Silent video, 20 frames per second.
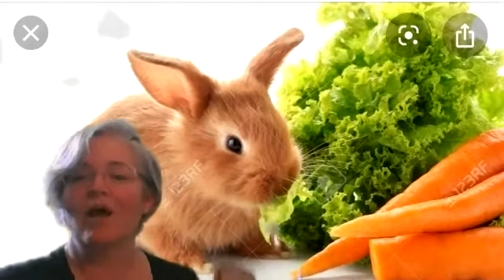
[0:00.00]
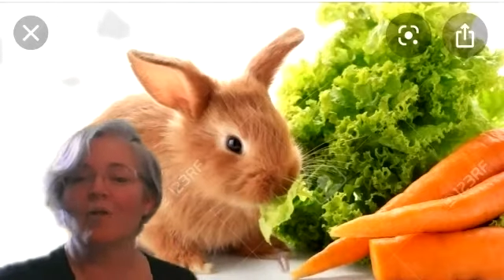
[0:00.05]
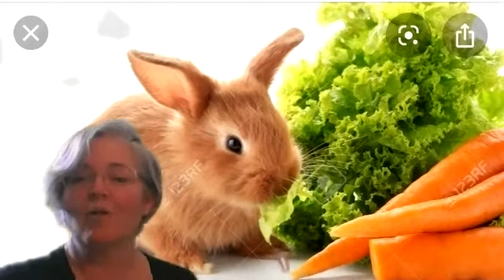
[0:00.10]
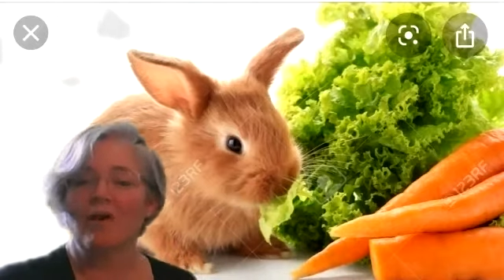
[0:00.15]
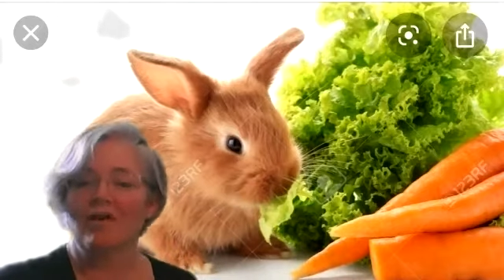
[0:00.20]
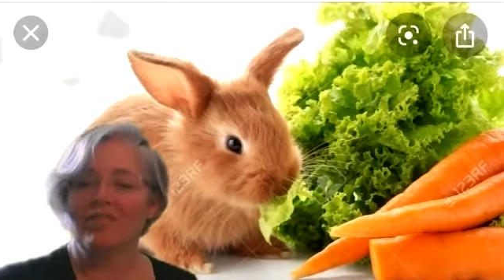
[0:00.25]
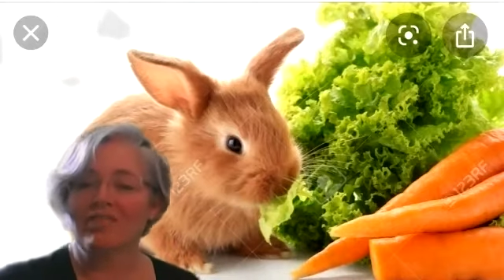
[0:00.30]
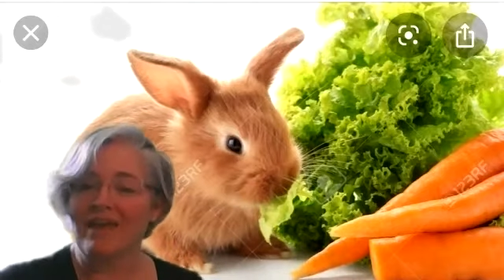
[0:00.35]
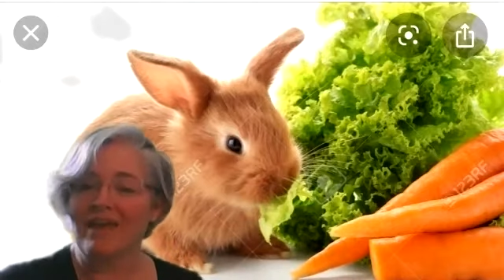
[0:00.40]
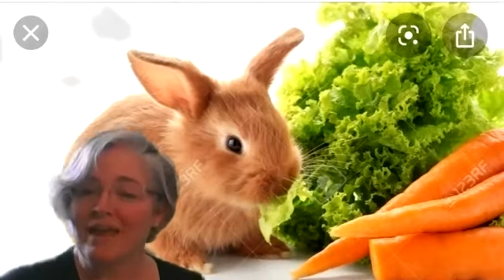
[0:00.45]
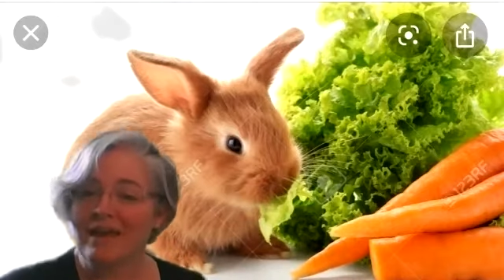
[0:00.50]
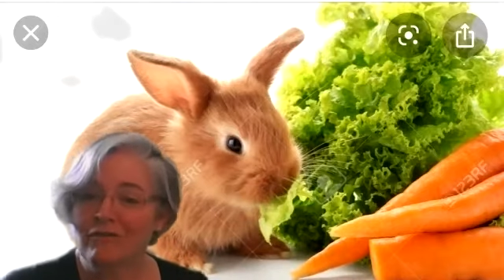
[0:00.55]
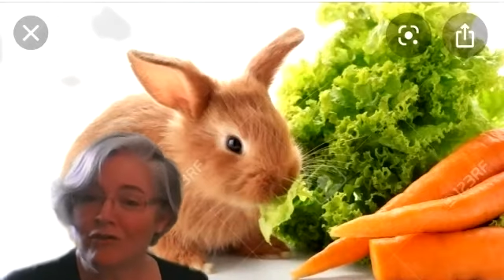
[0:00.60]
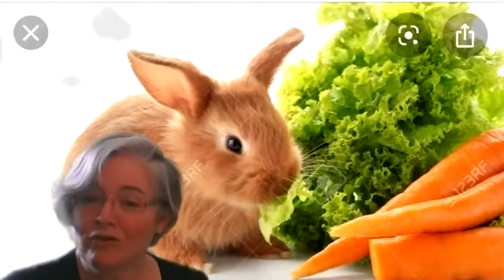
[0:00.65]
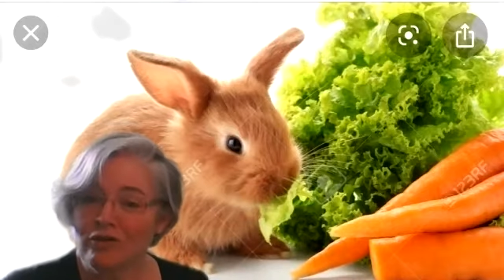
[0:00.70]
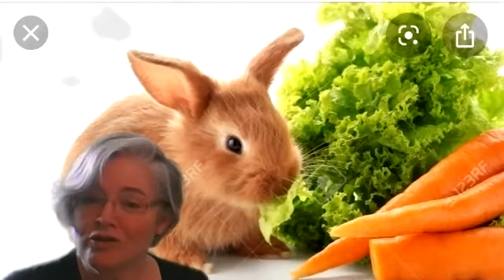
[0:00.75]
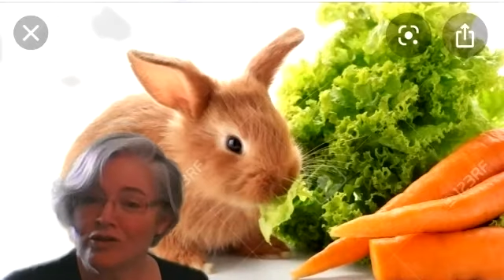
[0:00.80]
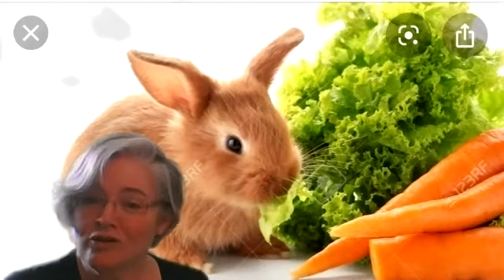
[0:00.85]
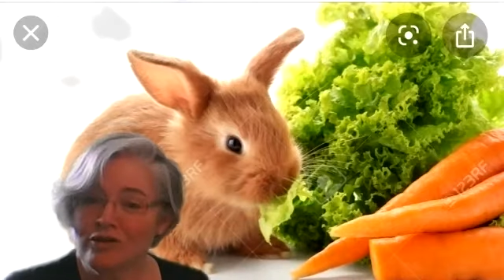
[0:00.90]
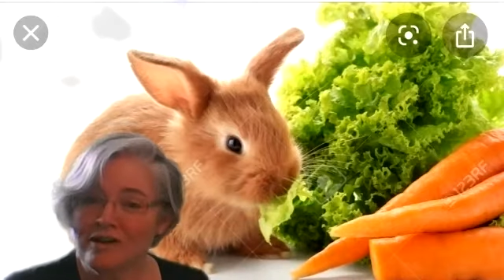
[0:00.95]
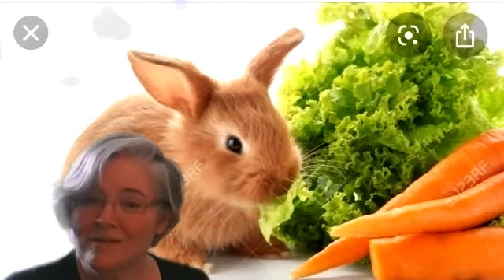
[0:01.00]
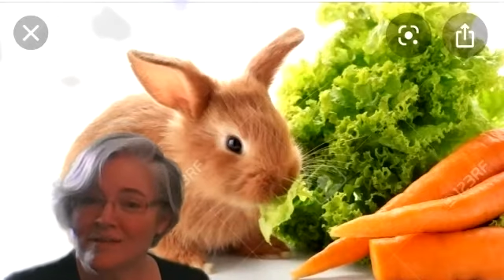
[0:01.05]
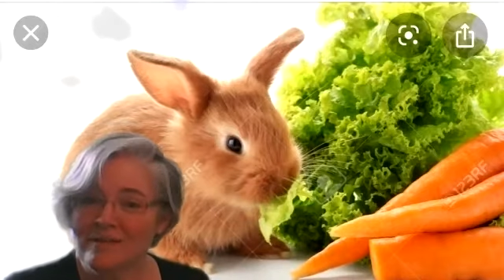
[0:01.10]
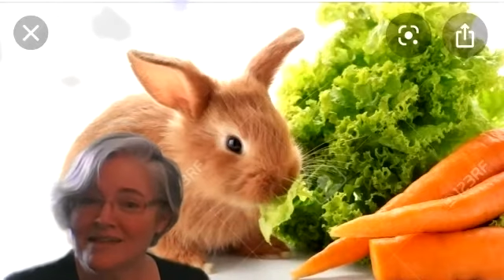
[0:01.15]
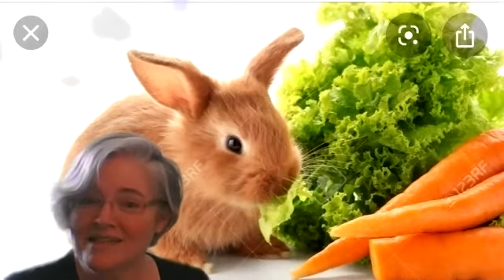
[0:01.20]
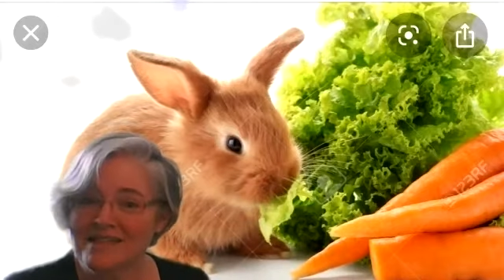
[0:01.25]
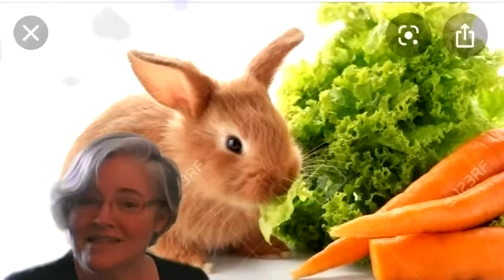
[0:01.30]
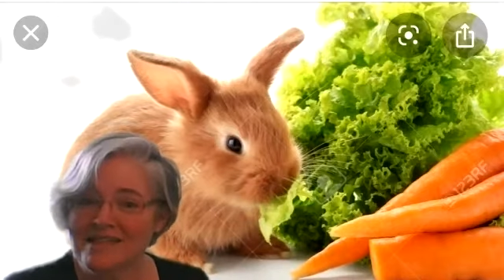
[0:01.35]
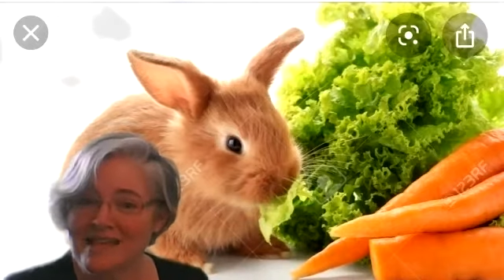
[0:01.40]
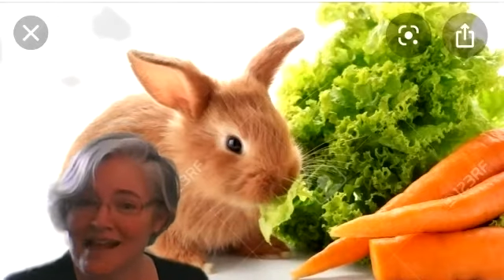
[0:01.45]
Well, thank you for joining
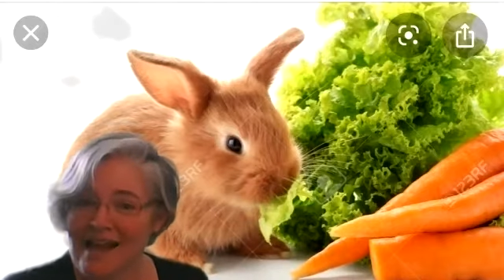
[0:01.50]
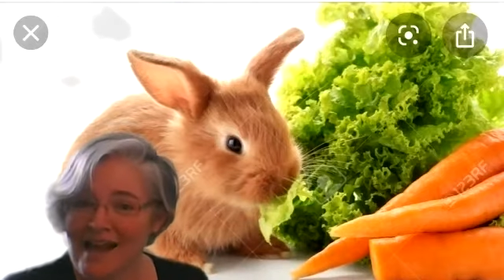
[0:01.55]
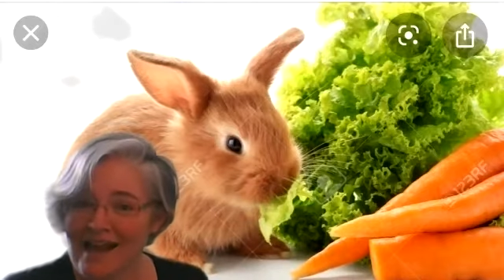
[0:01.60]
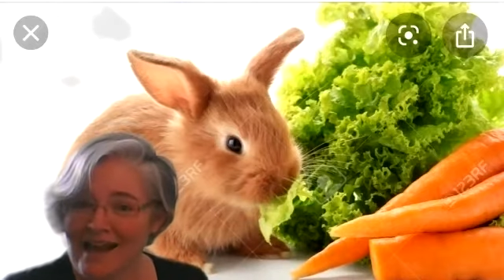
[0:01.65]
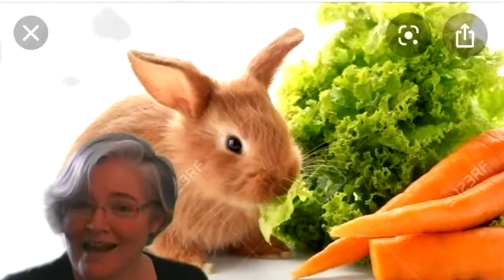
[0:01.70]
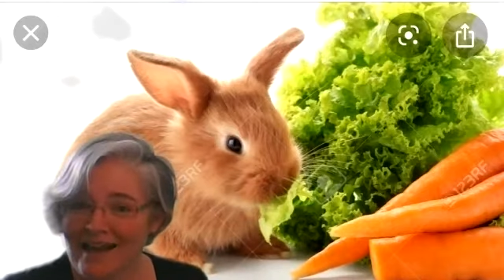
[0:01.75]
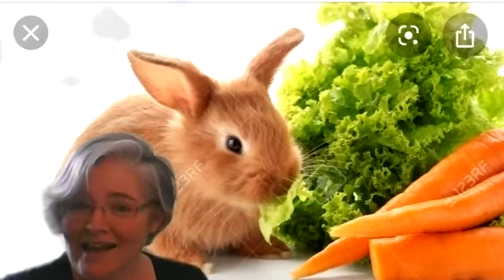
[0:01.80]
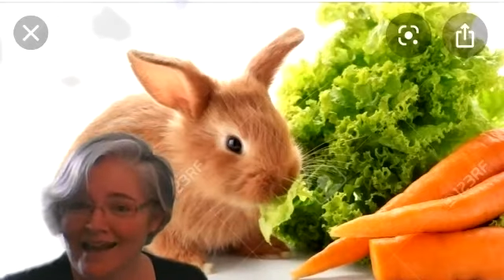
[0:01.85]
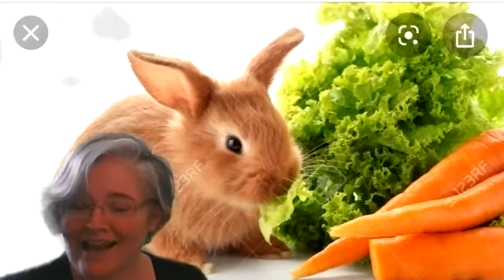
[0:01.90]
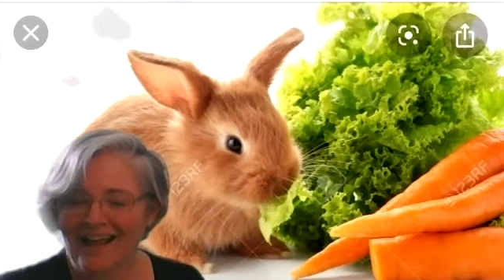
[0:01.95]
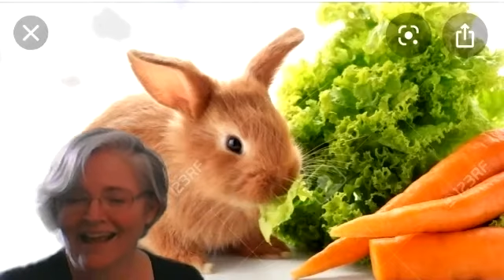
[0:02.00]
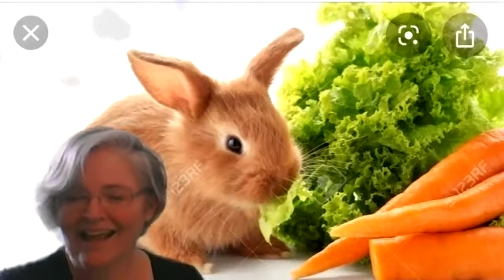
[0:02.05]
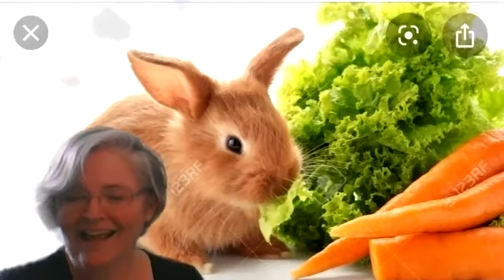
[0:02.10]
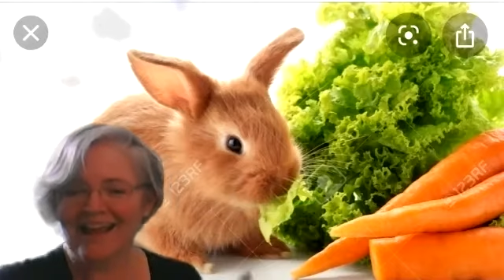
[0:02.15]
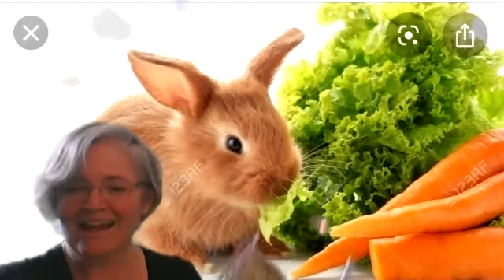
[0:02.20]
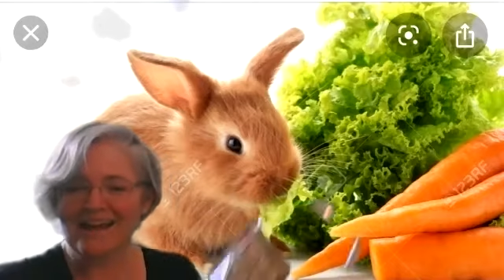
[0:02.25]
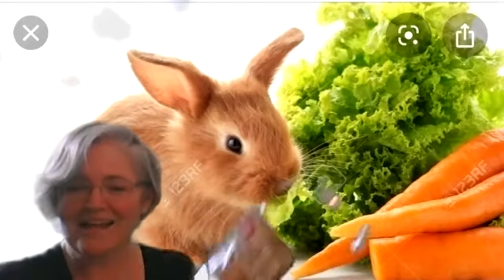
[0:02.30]
me today and